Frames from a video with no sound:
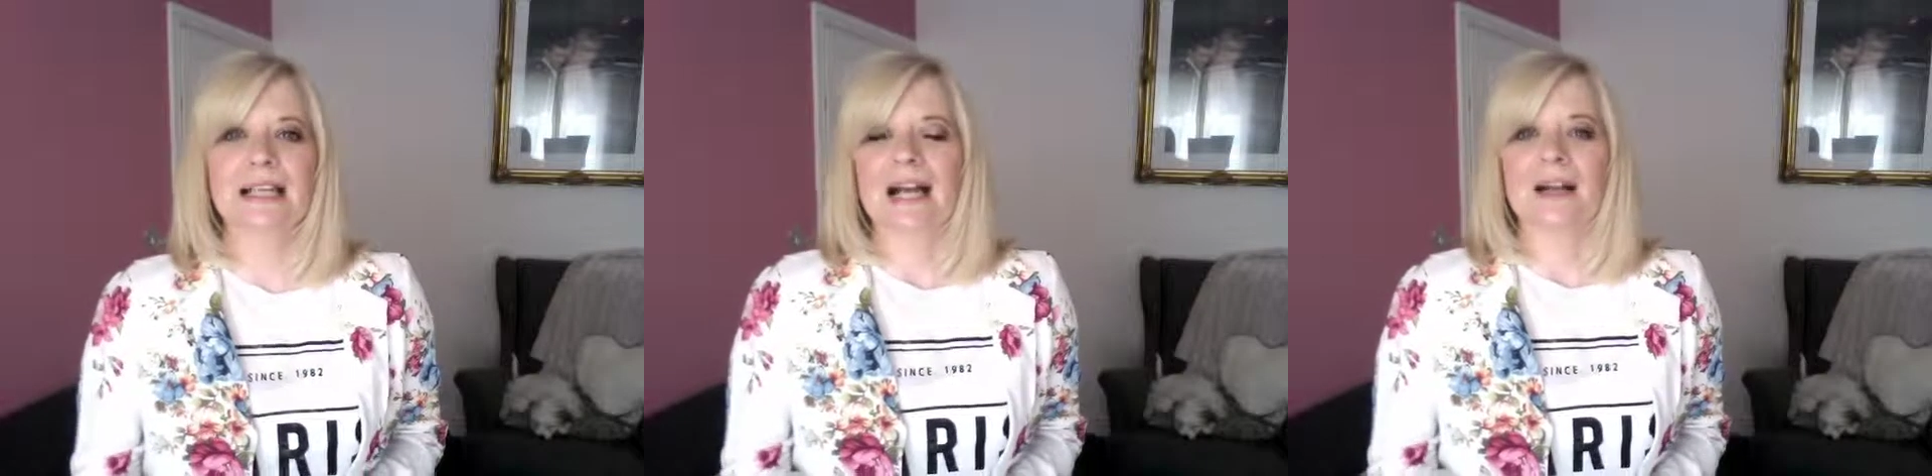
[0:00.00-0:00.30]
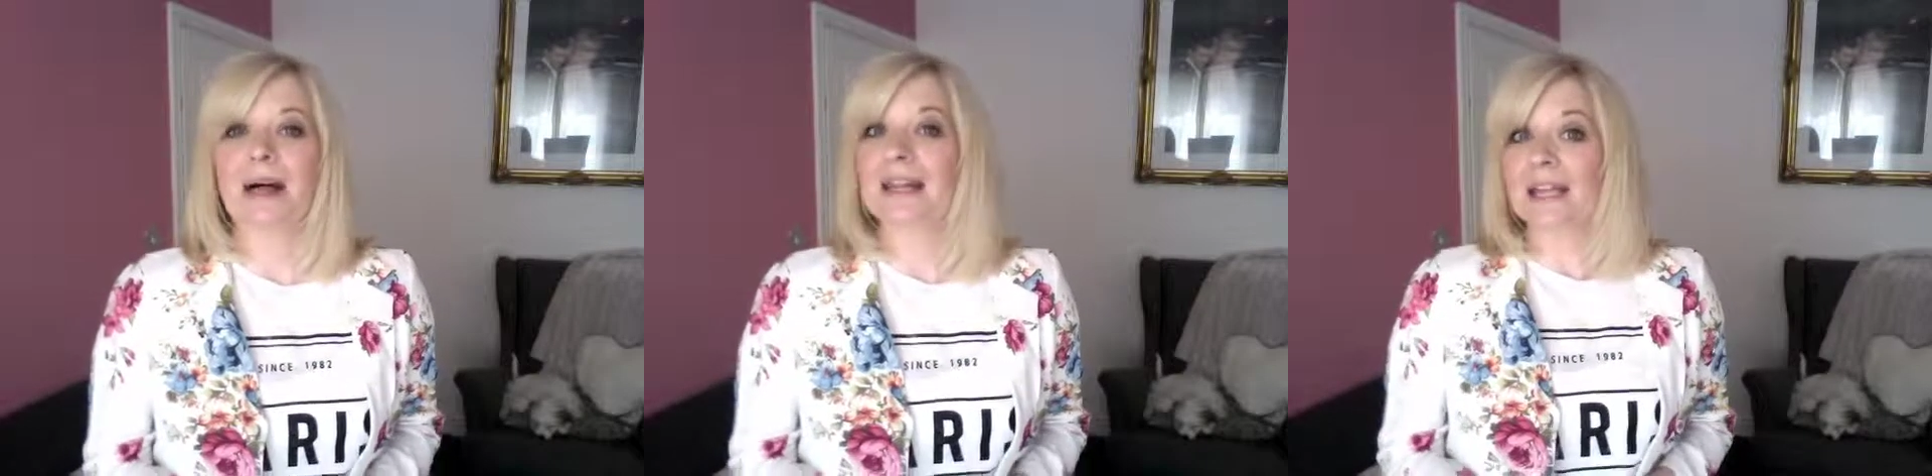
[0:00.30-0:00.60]

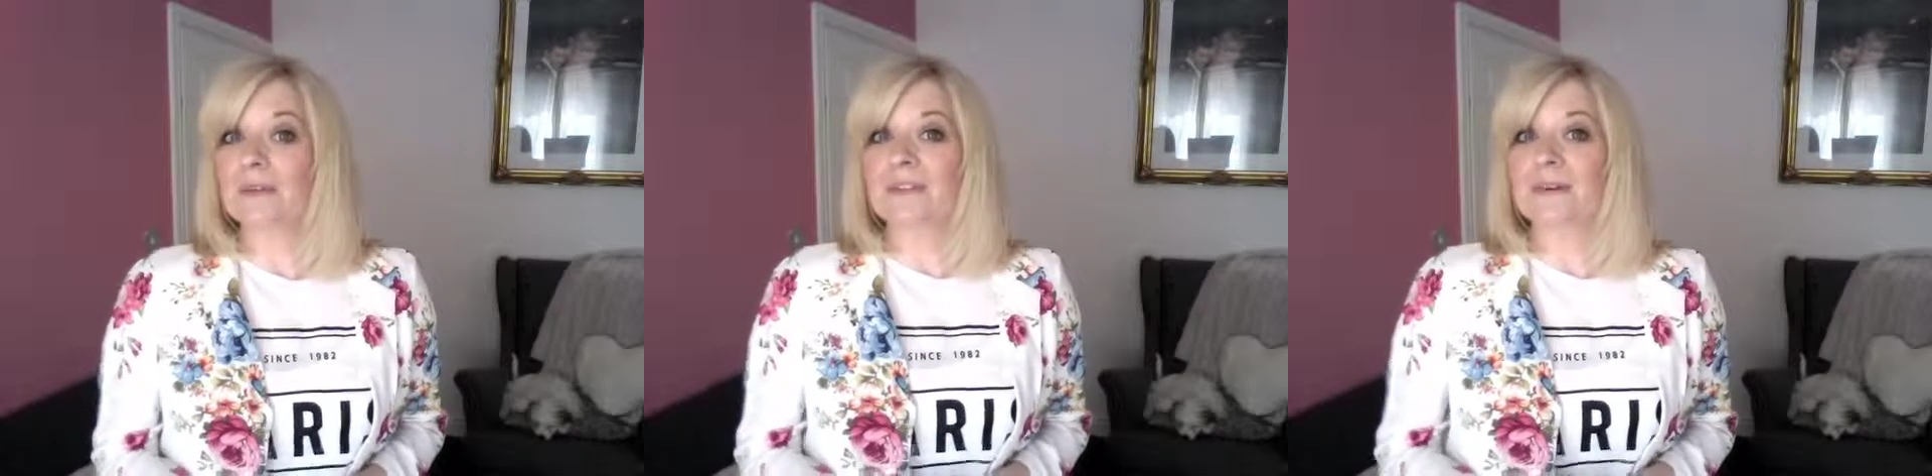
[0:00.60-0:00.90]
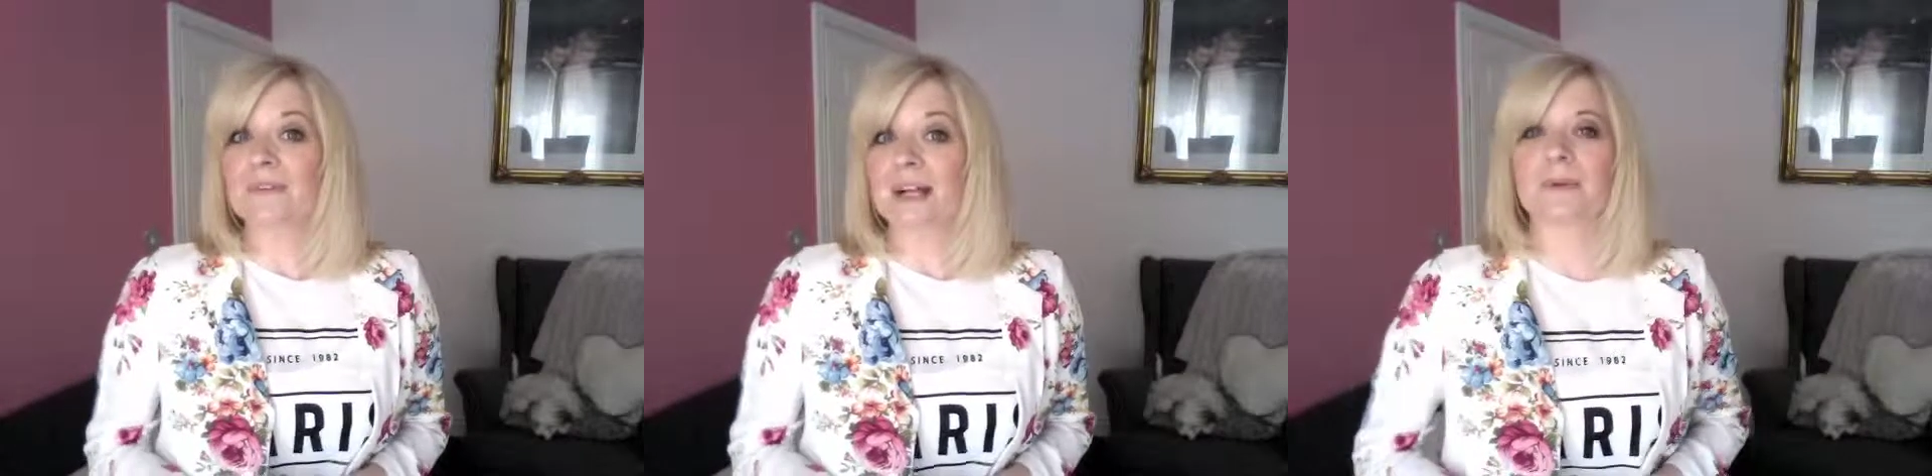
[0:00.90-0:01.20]
And I also
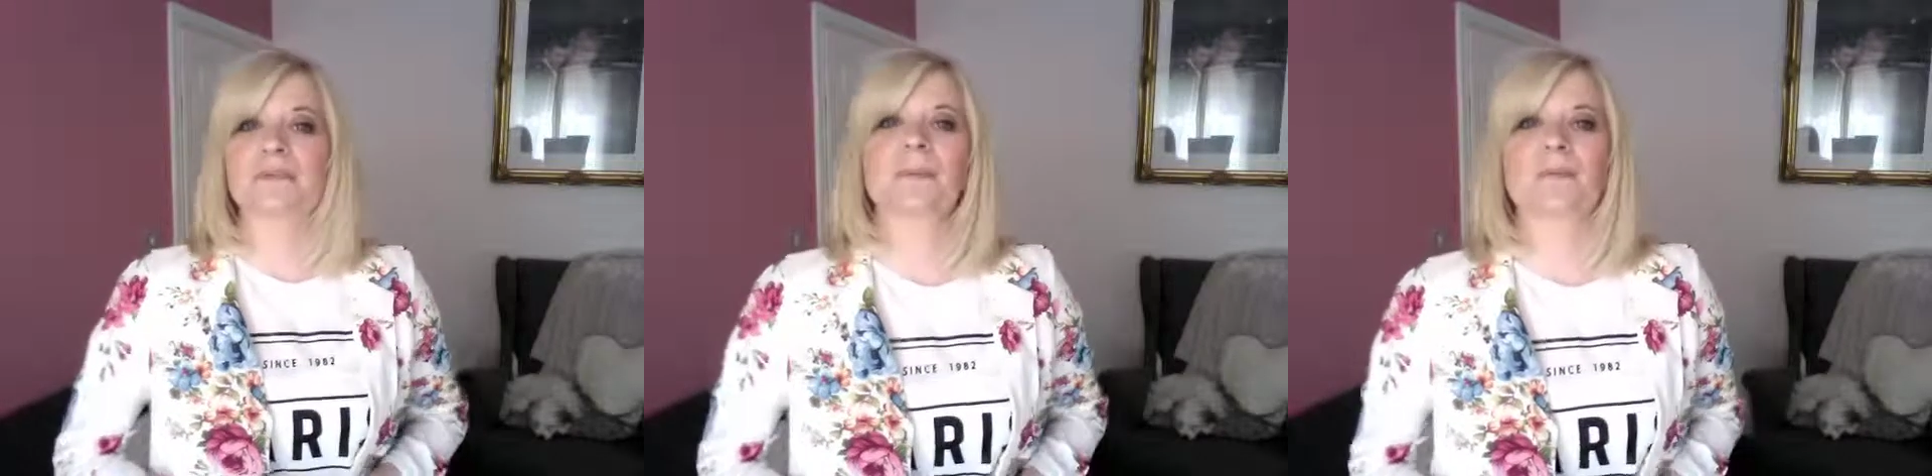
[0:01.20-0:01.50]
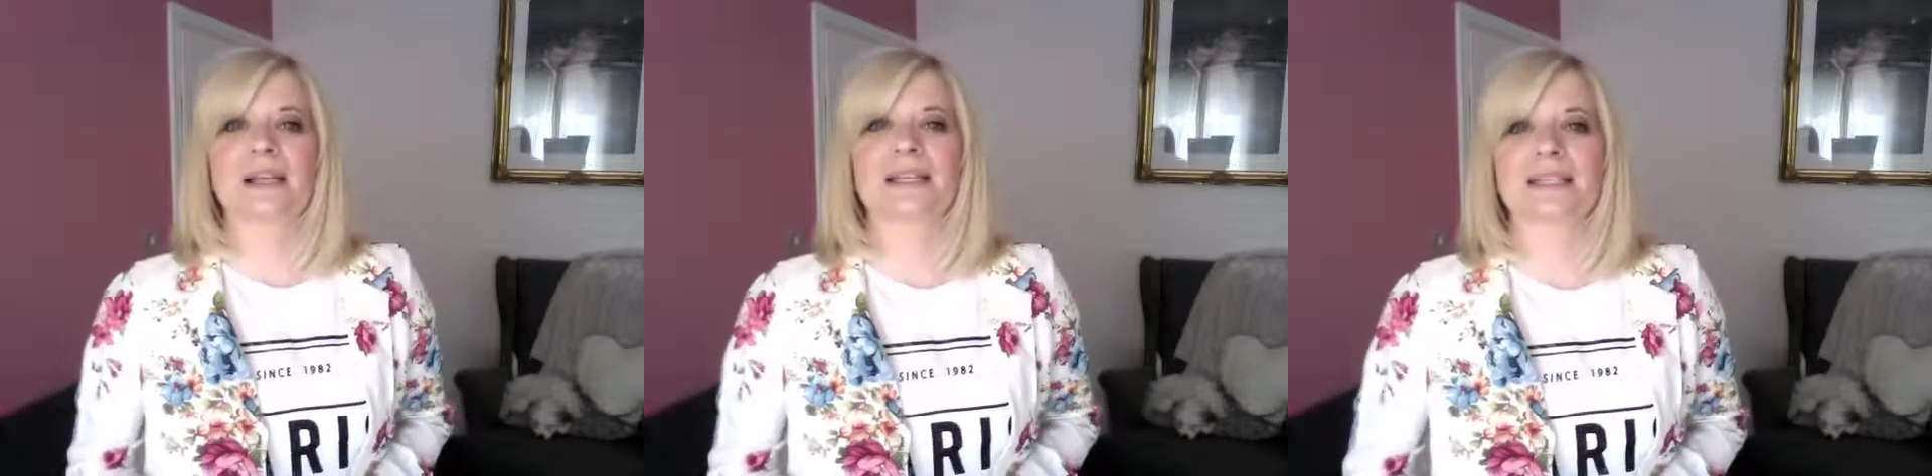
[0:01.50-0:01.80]
have a couple of
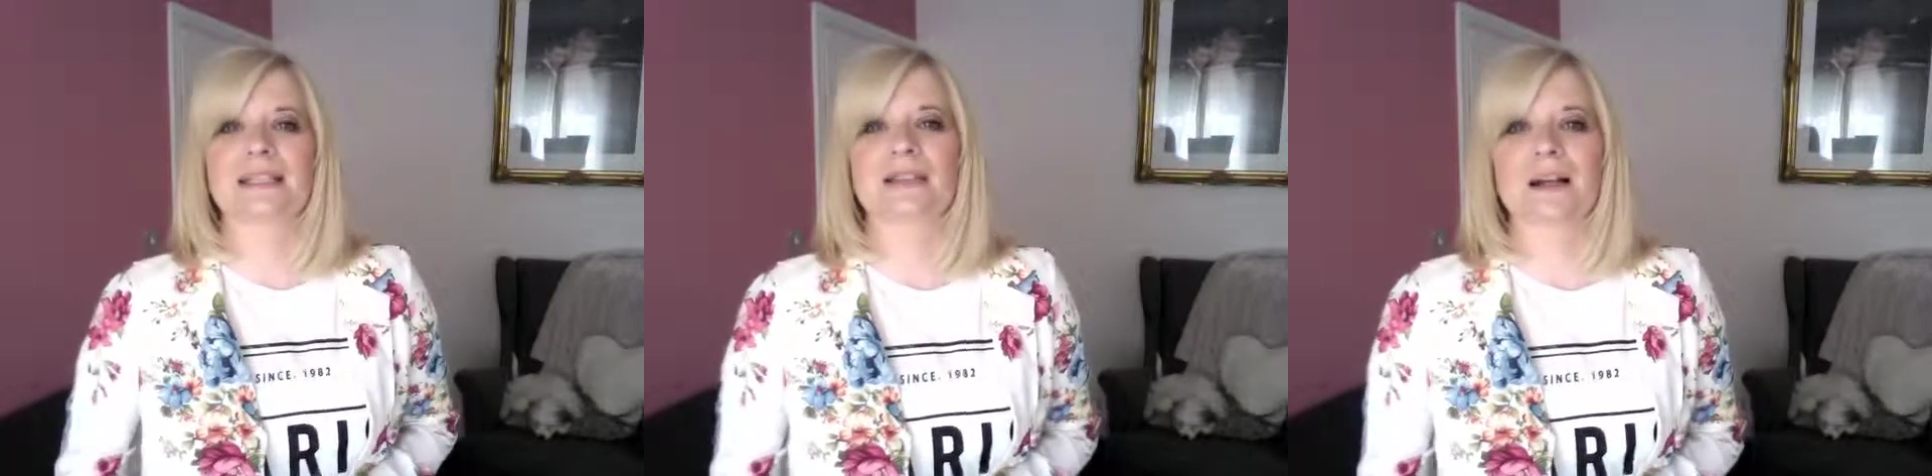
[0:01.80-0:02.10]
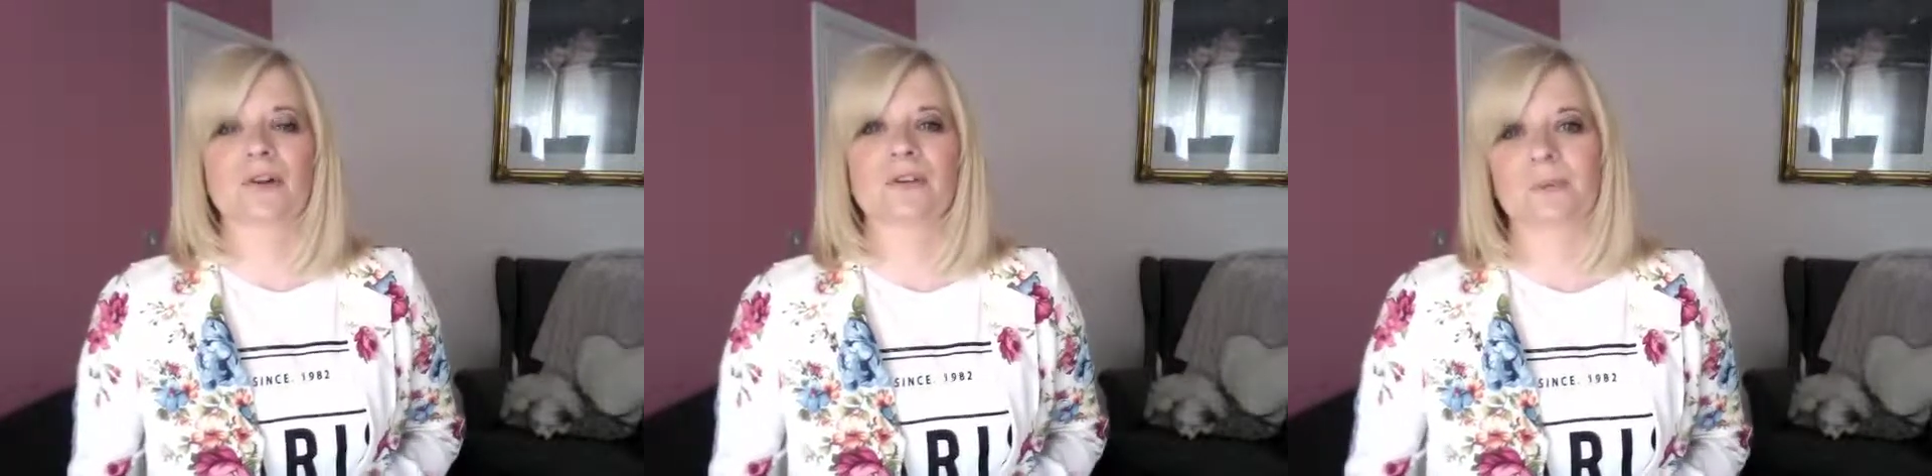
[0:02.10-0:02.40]
umbrellas in the
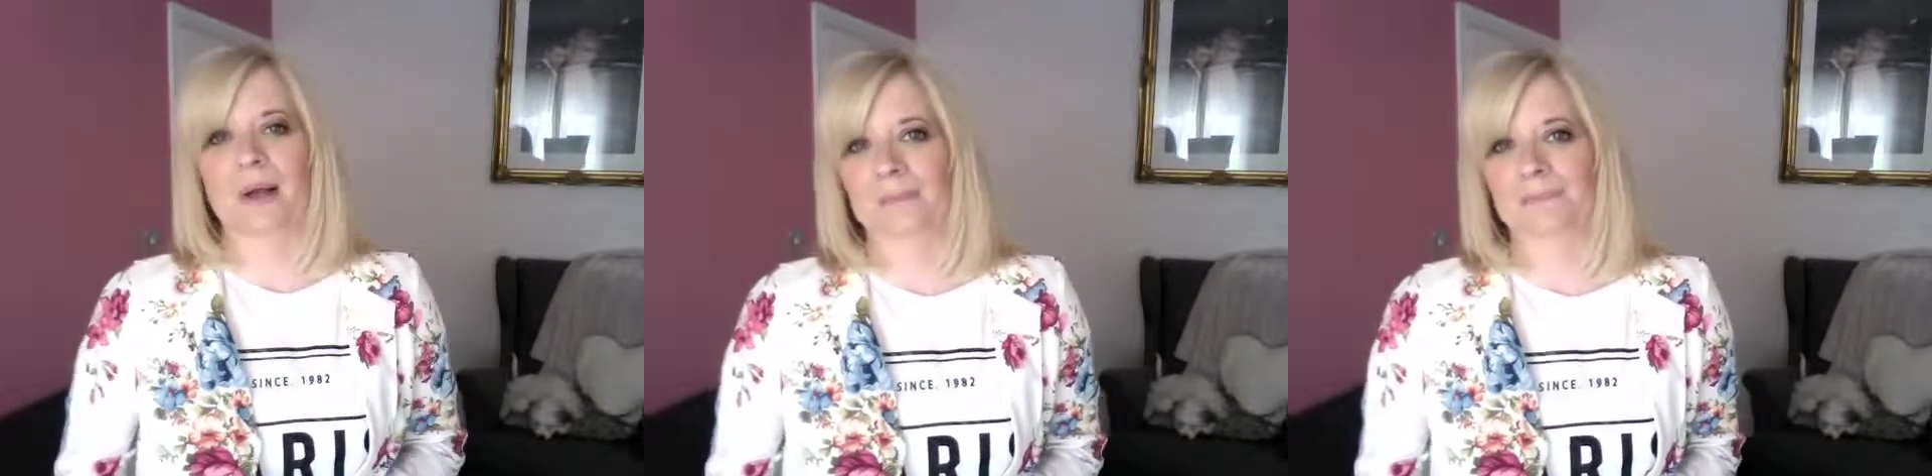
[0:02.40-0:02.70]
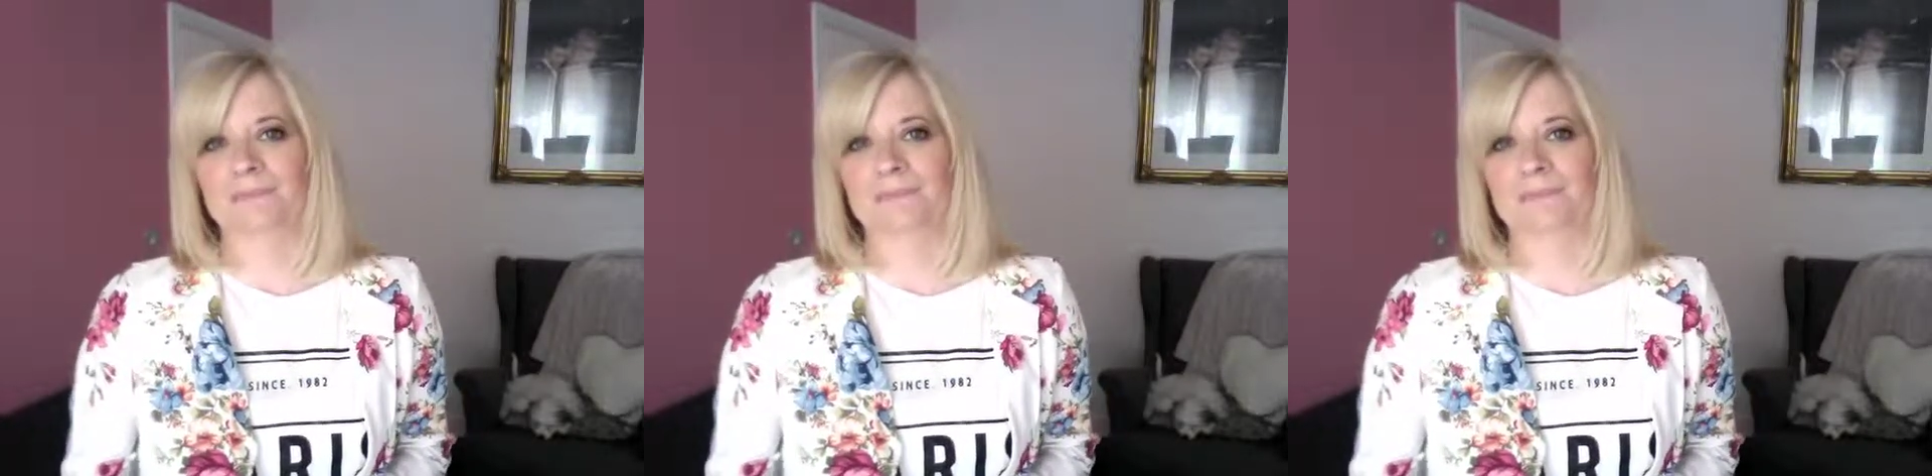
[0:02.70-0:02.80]
car as well.